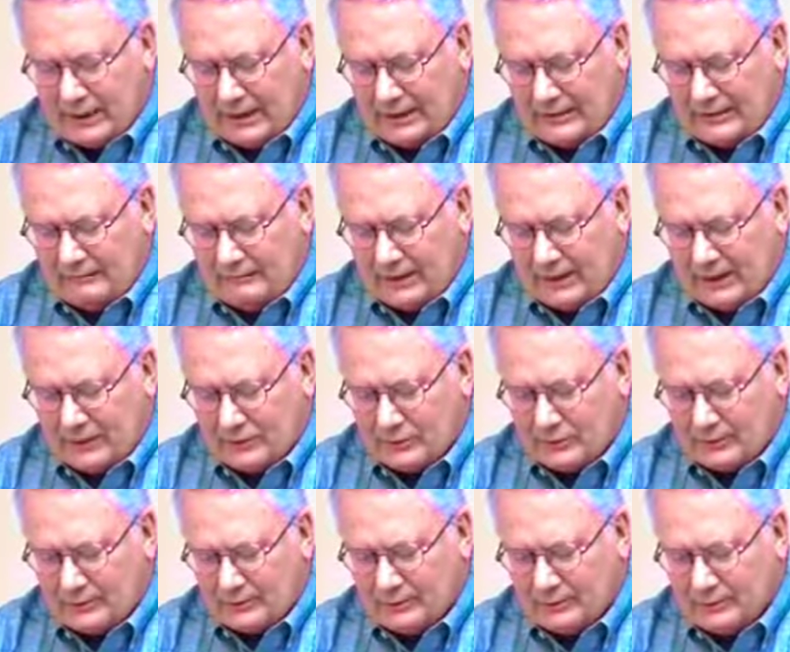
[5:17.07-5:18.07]

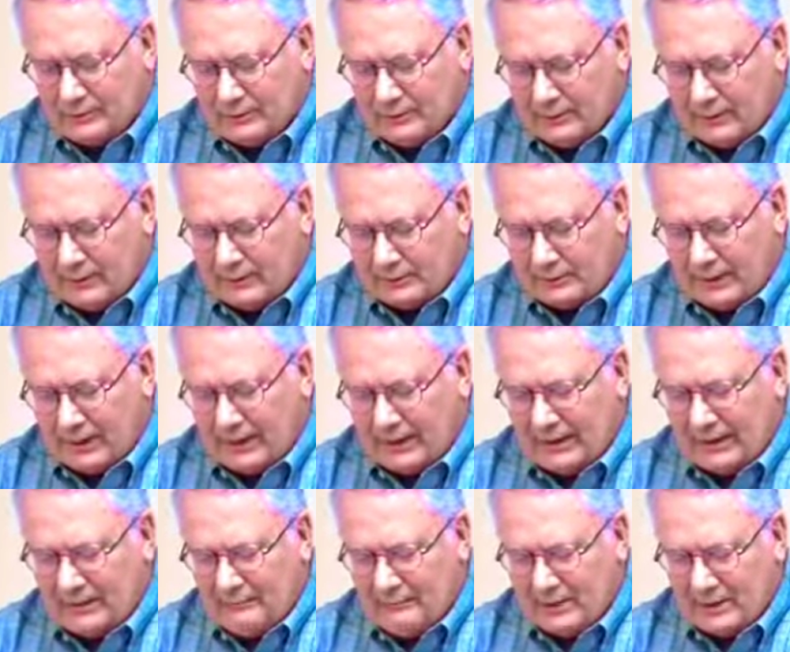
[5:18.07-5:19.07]
condemnation,
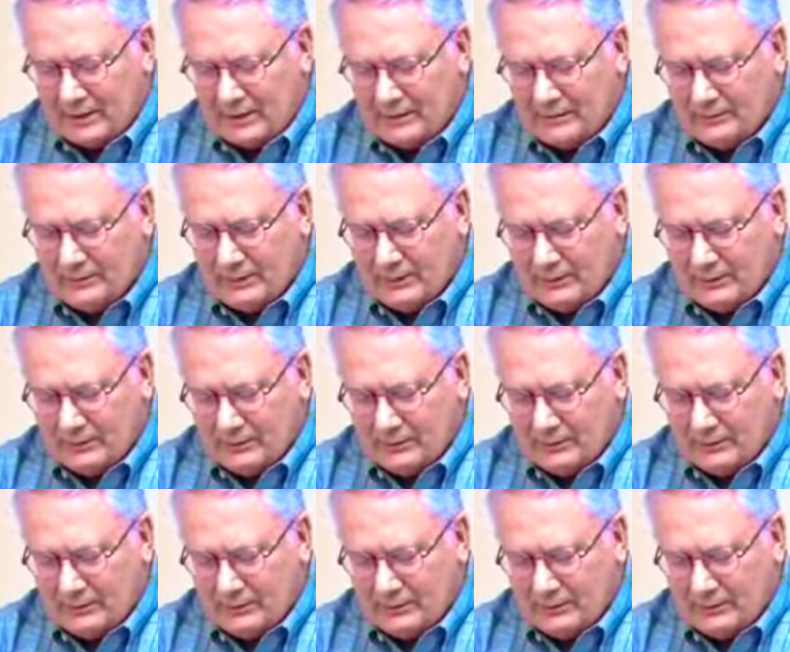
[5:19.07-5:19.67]
ungodly men,